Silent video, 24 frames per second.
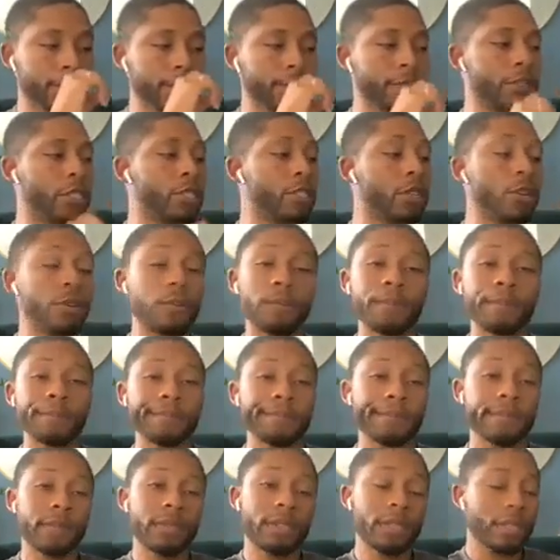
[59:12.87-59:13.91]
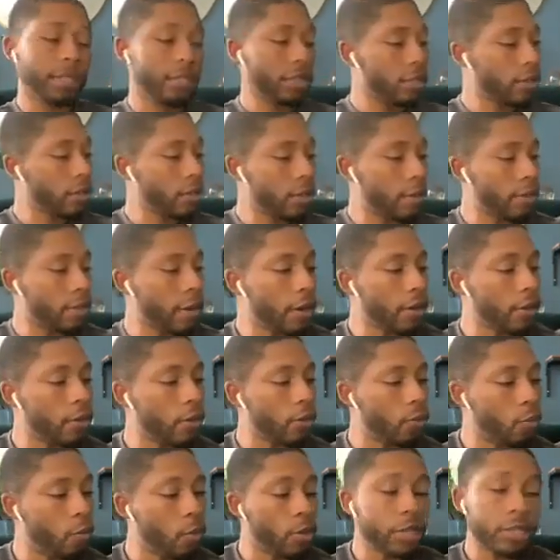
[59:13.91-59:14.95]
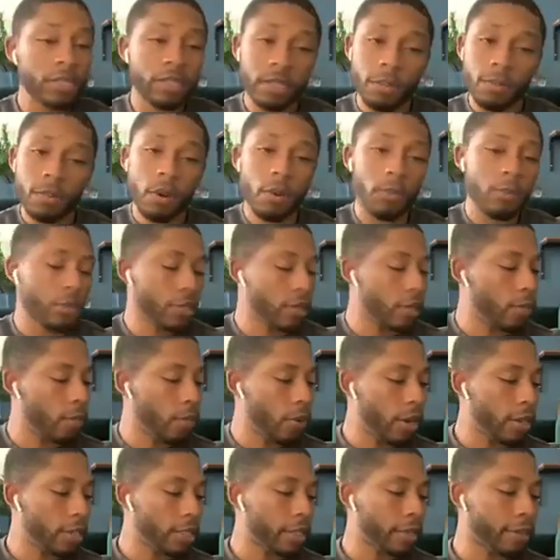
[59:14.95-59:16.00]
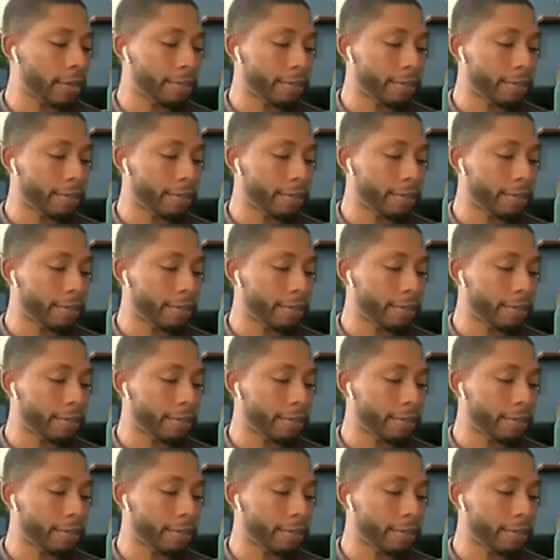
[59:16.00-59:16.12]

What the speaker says: So it's all about what's the purpose of the project.